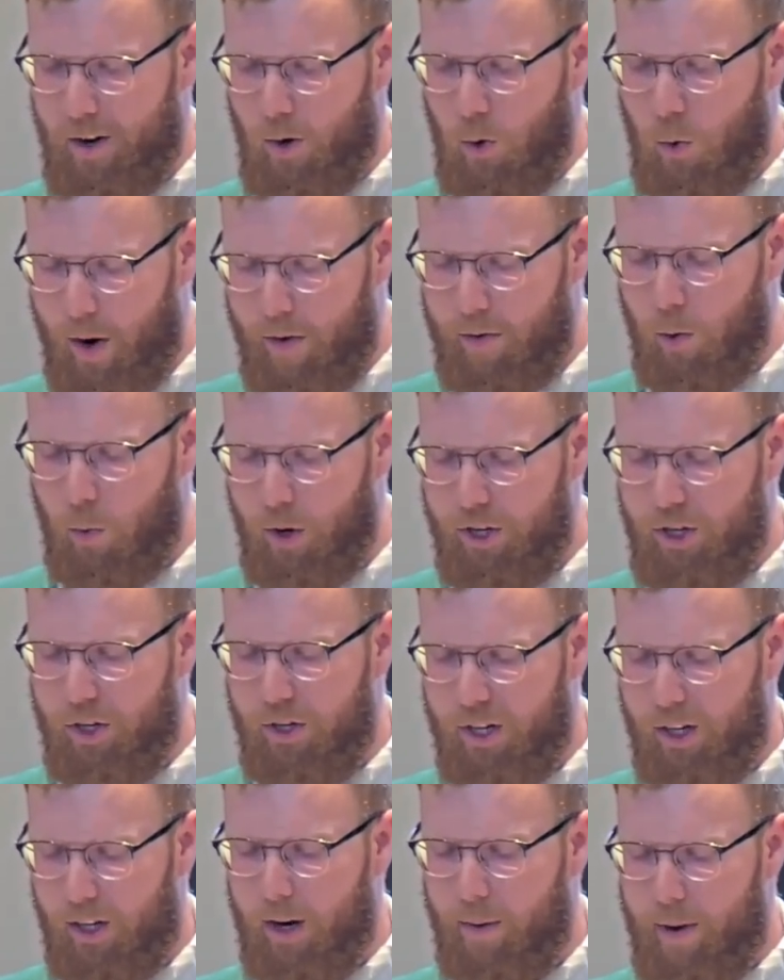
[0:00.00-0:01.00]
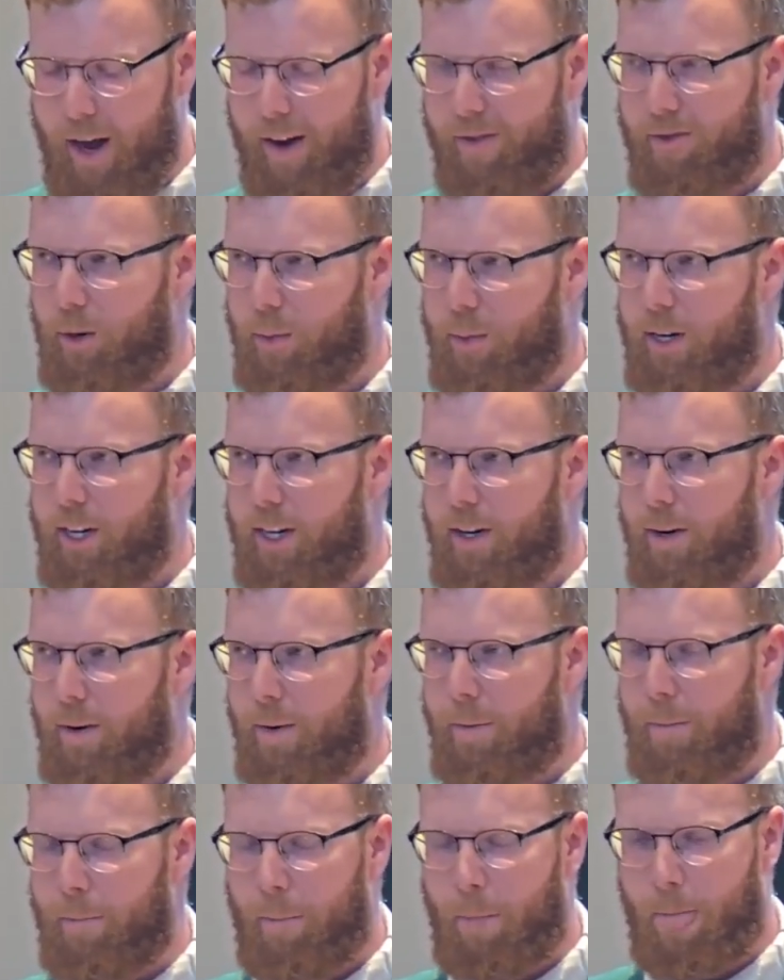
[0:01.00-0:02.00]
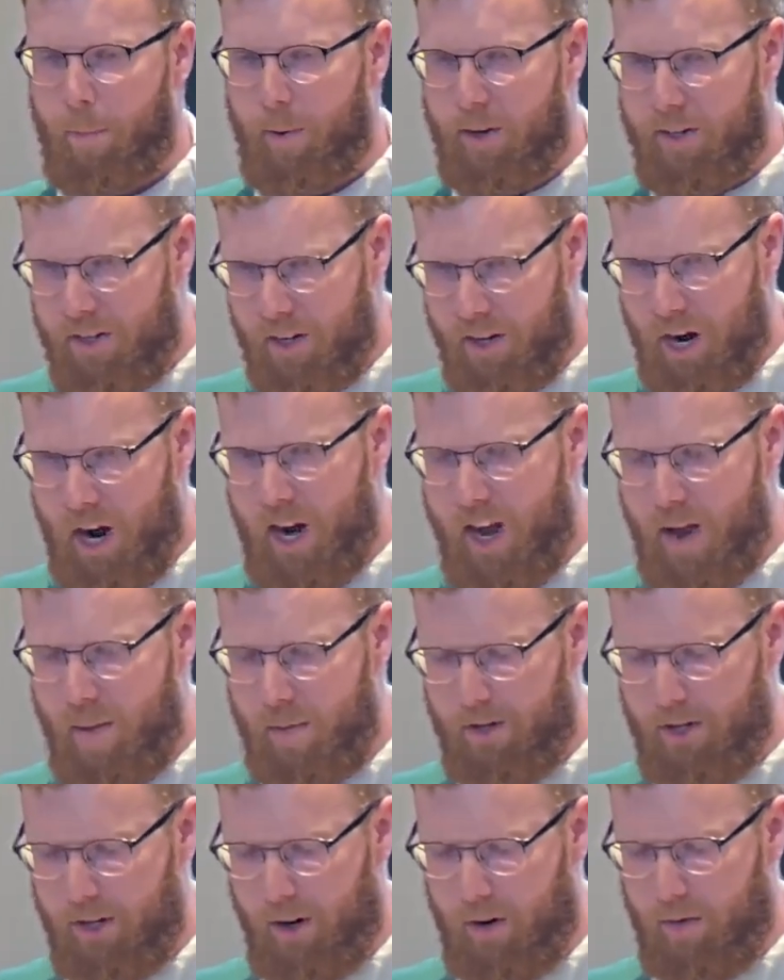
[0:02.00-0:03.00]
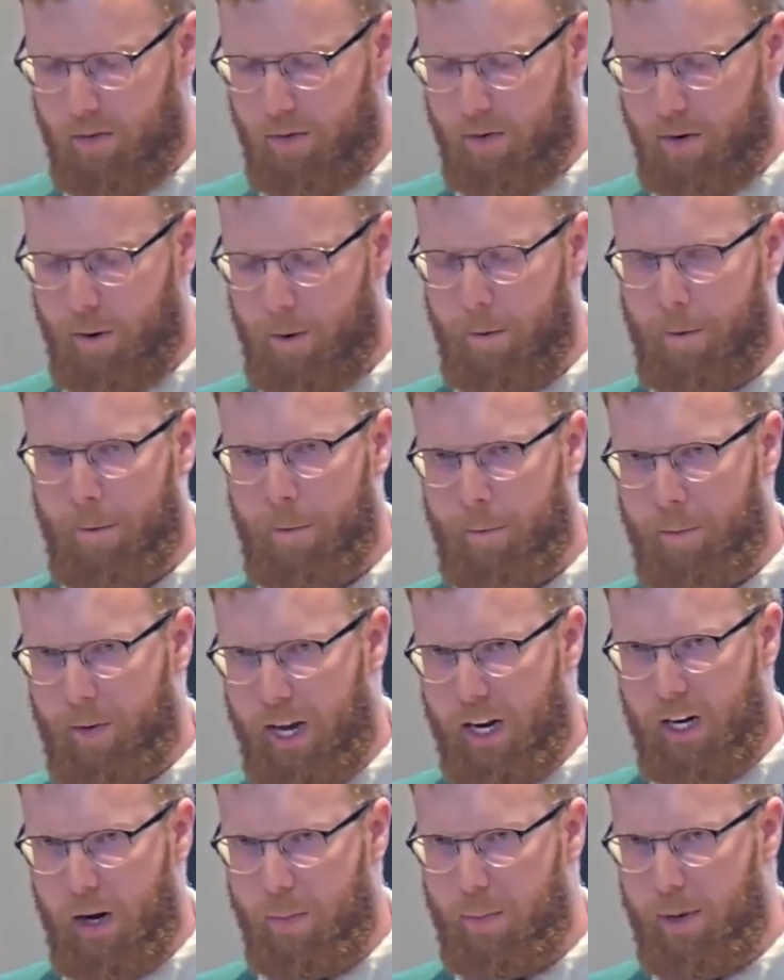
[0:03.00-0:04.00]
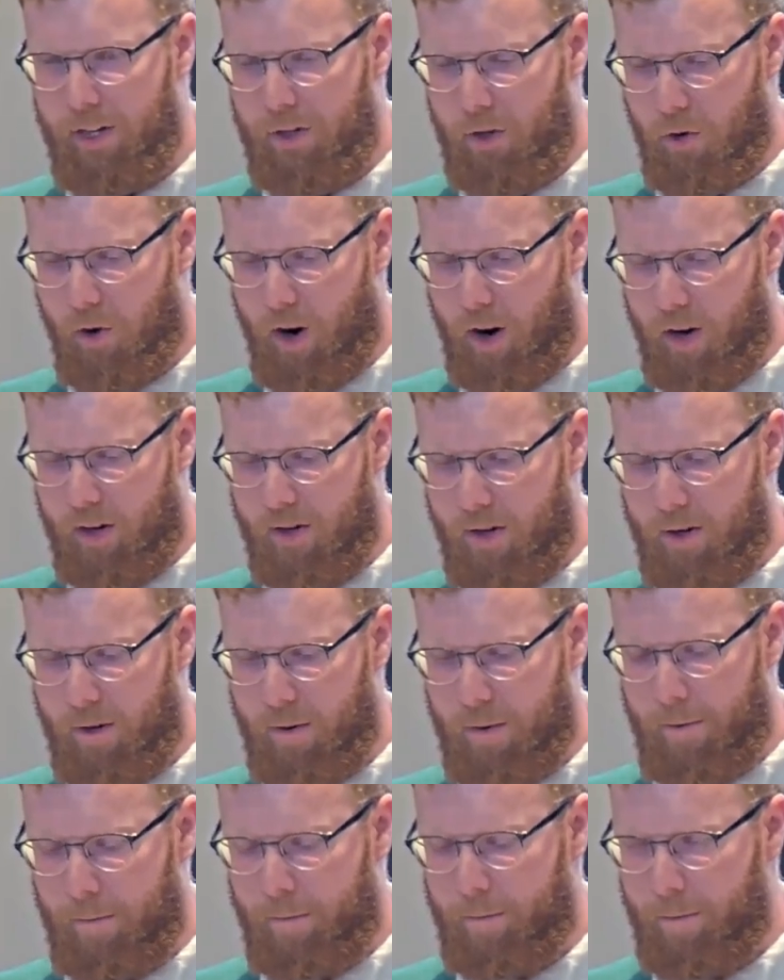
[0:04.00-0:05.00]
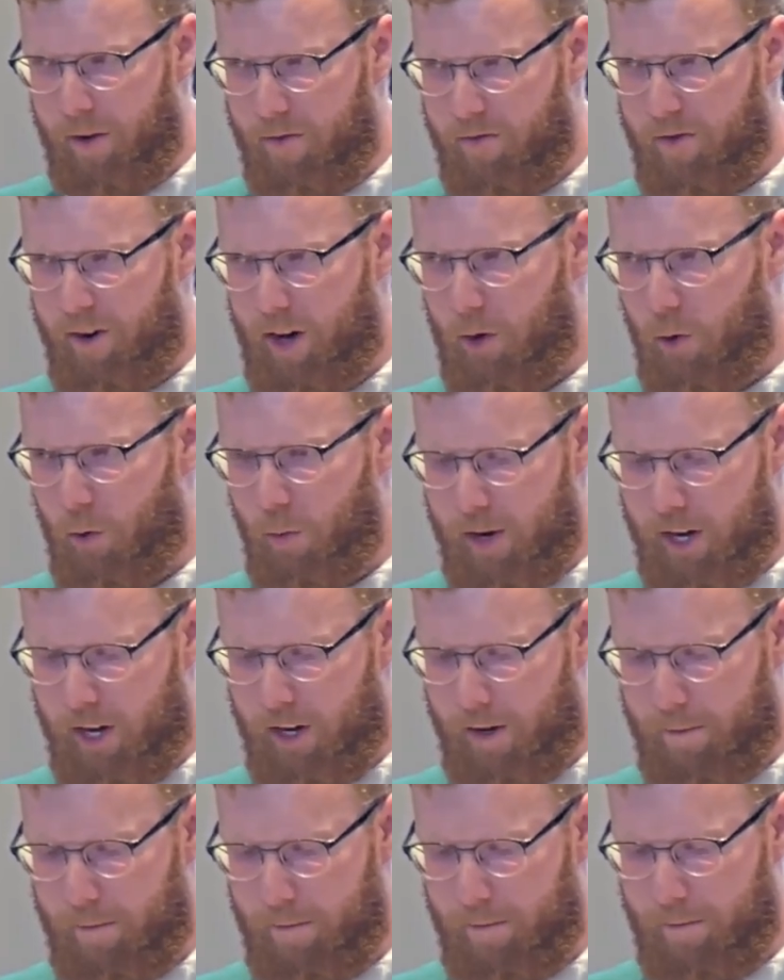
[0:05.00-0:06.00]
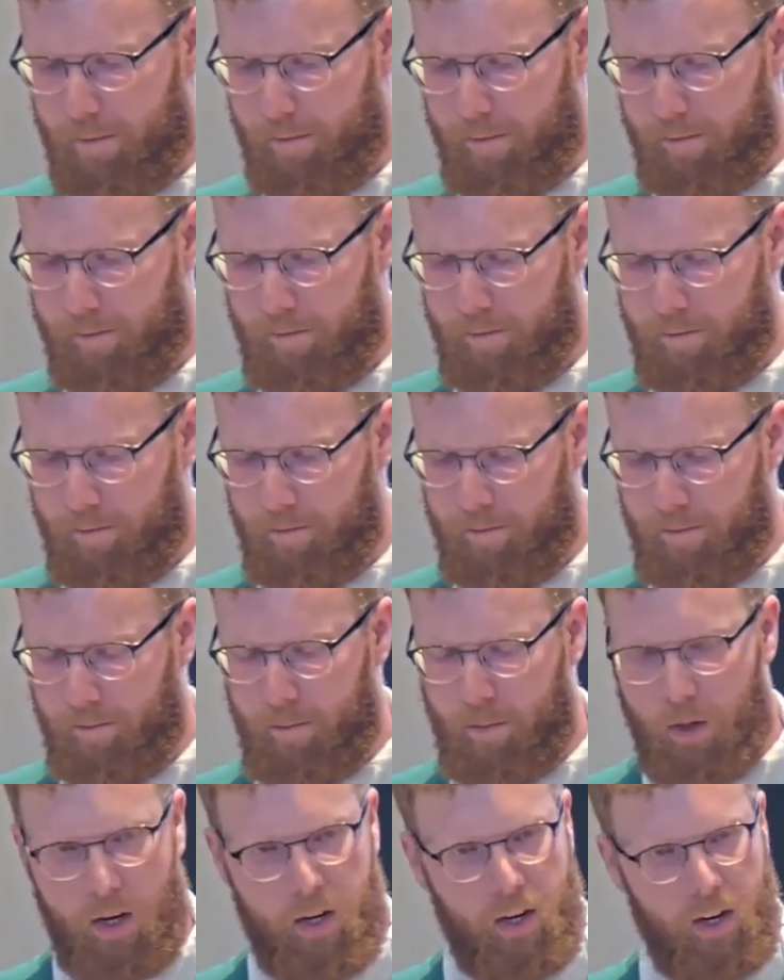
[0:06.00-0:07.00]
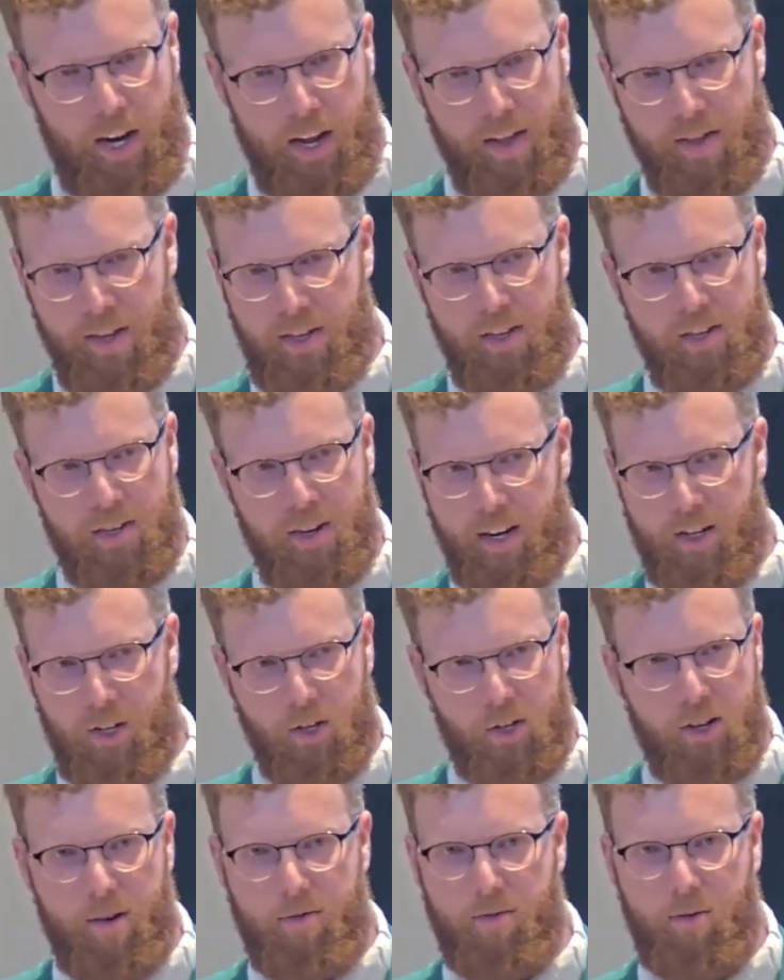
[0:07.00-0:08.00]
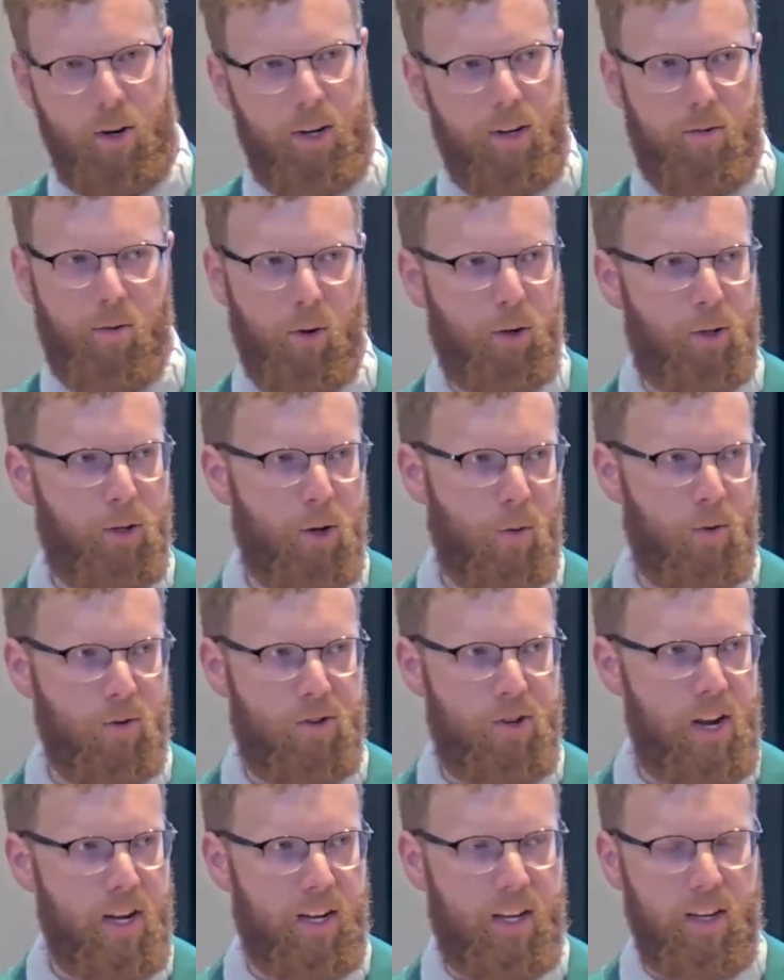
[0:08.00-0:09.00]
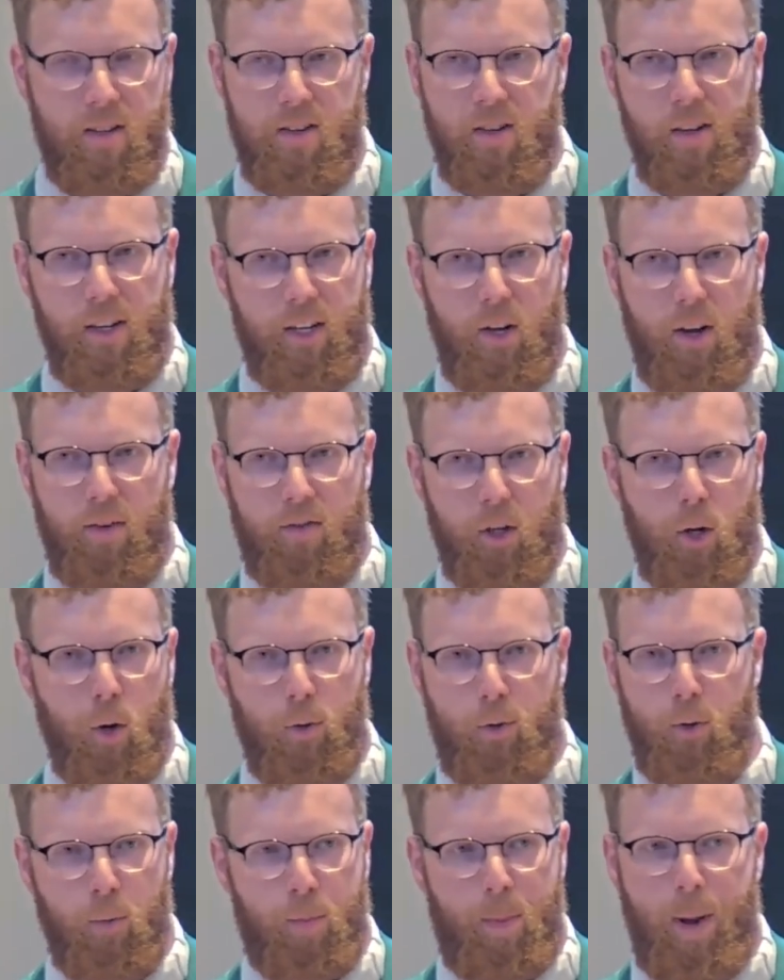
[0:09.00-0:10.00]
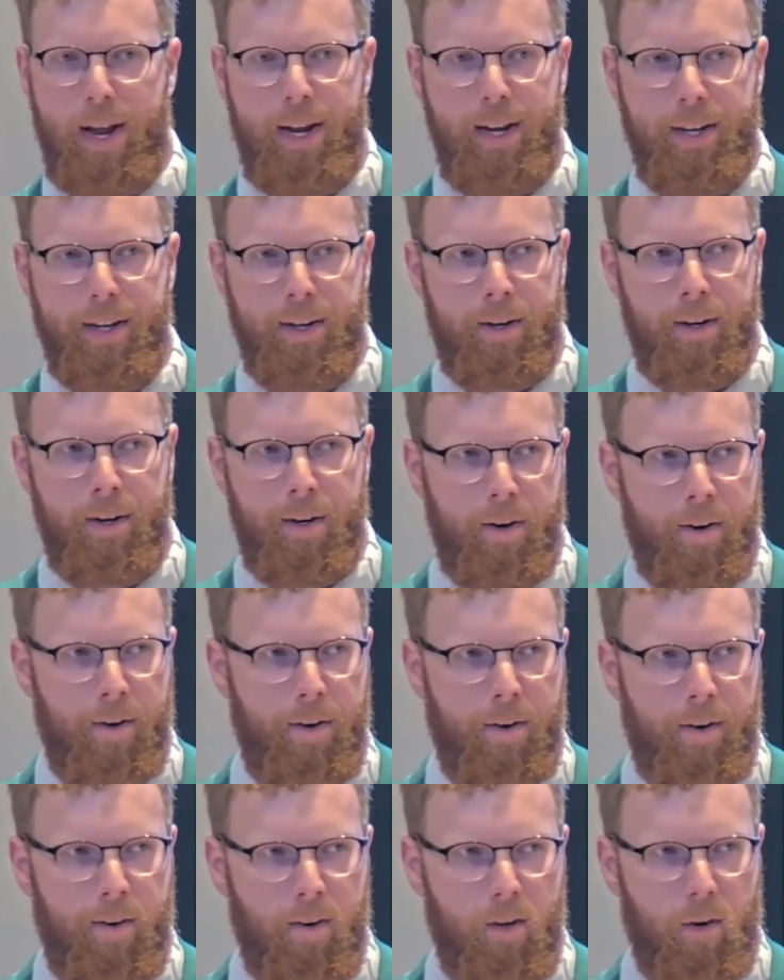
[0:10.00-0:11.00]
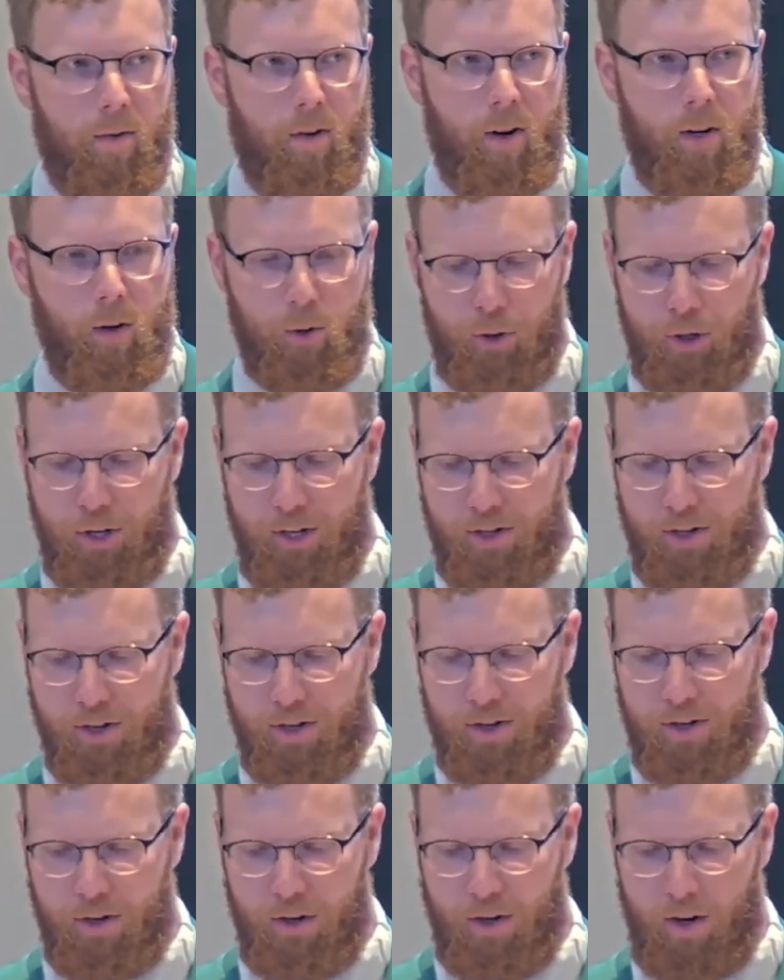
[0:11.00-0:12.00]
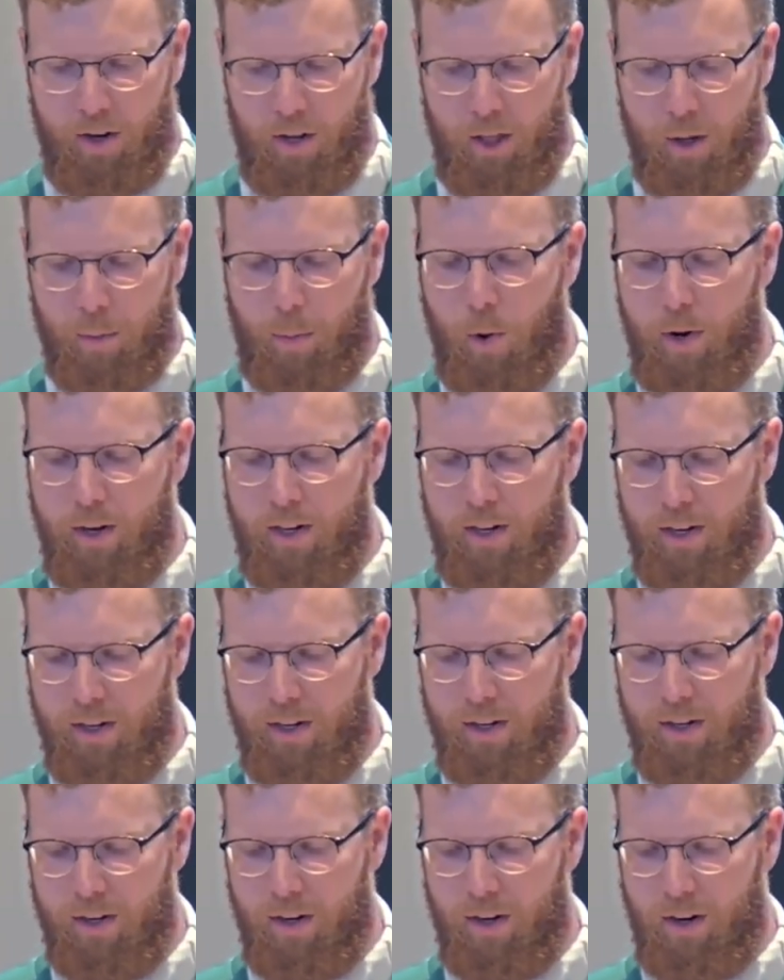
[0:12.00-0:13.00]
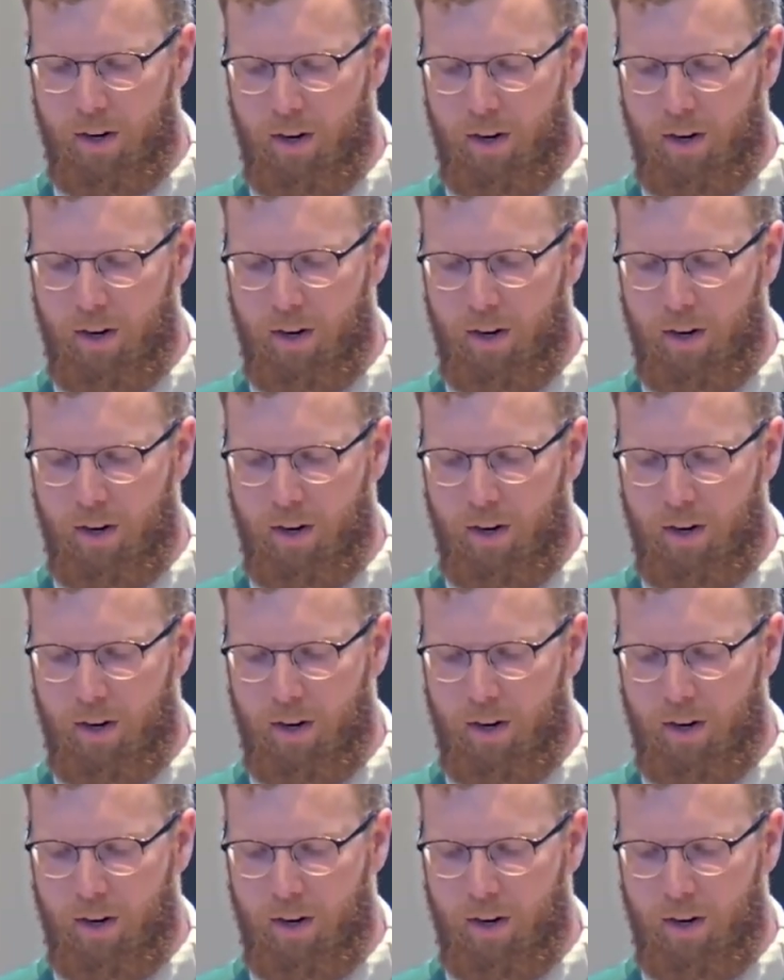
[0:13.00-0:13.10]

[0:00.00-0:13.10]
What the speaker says: "Whoever wishes to come after me must deny himself, take up his cross, and follow me." And again, this is not just suffering for its own sake. It isn't like you have to go through pain to follow Jesus. The point is